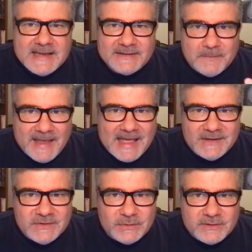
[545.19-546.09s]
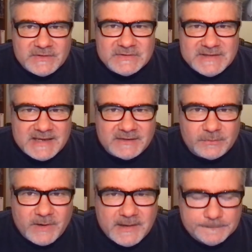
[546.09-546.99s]
It's my attitude. It
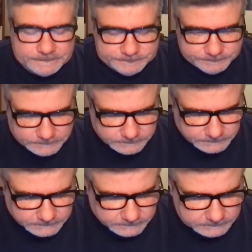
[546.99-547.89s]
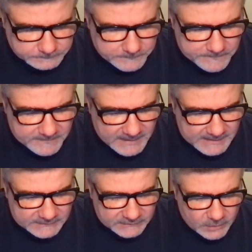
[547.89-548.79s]
stinks, right?
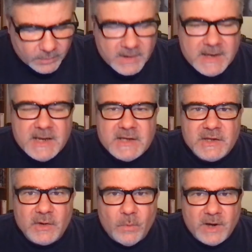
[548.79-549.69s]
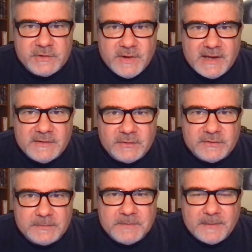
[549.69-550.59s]
And so you got to watch your attitude.
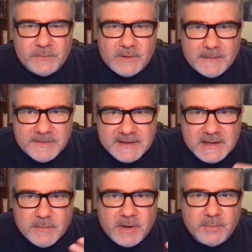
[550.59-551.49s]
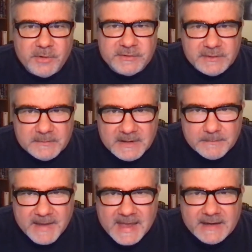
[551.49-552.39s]
And sometimes when I'm thinking about a person, I'm
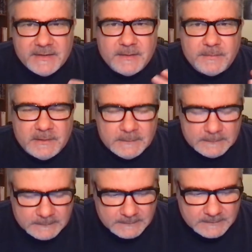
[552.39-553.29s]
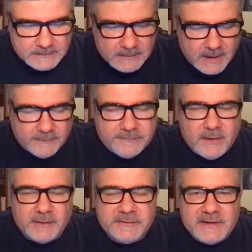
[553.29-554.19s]
getting mad at them and I'll,
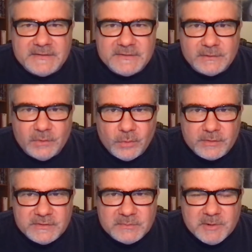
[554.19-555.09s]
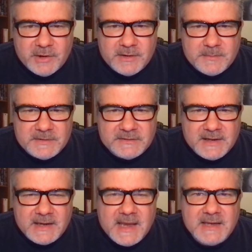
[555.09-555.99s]
I'll sense the Lord's Spirit in me
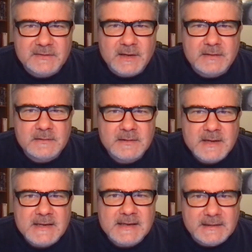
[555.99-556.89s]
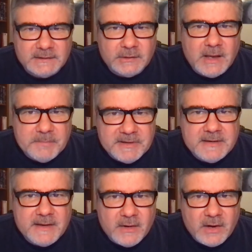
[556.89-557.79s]
saying, Hey, son, getting a little
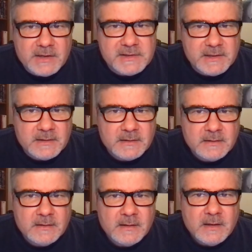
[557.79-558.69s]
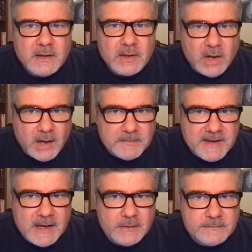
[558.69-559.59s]
uppity there, aren't you? Calm
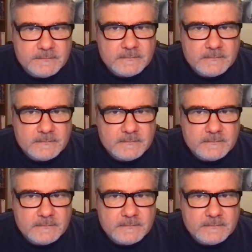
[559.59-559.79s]
down.